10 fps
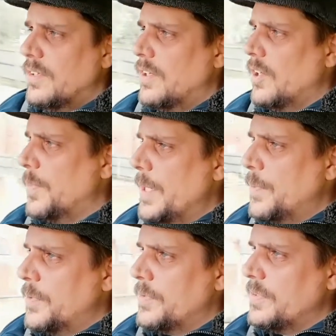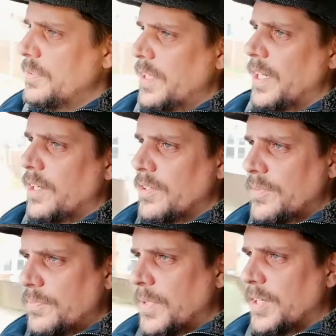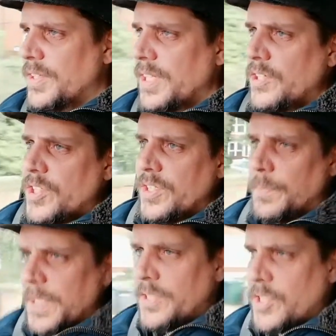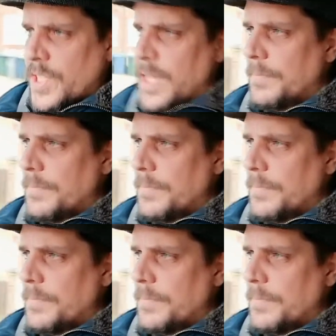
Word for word: A lot of people, you know, might think she's a piece of shit,